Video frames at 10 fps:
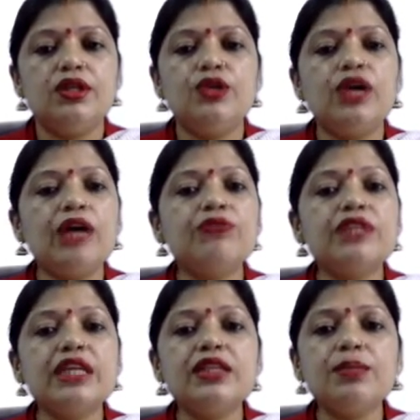You have
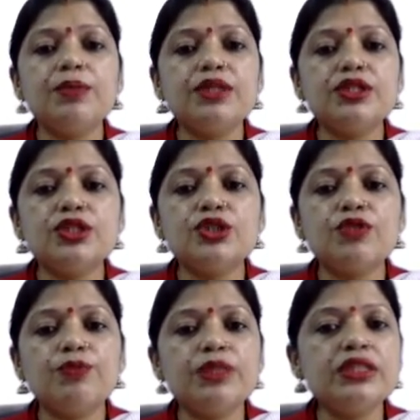seen the pictures
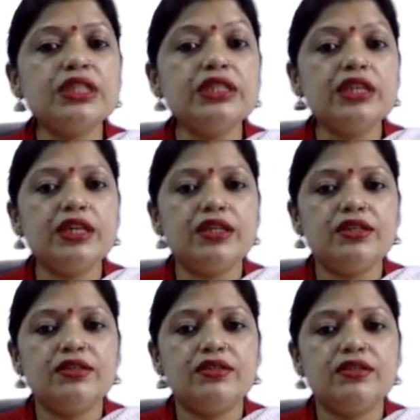of busy day
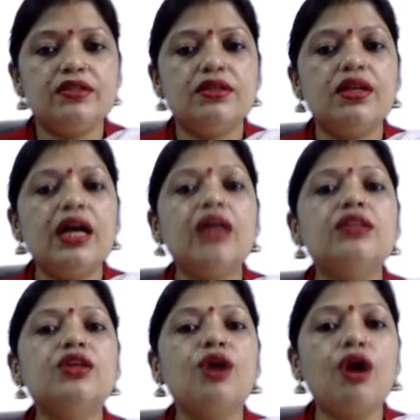
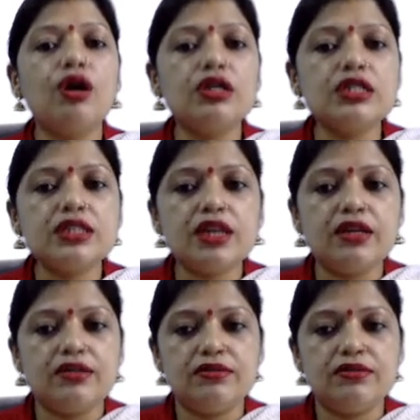and the hot sun.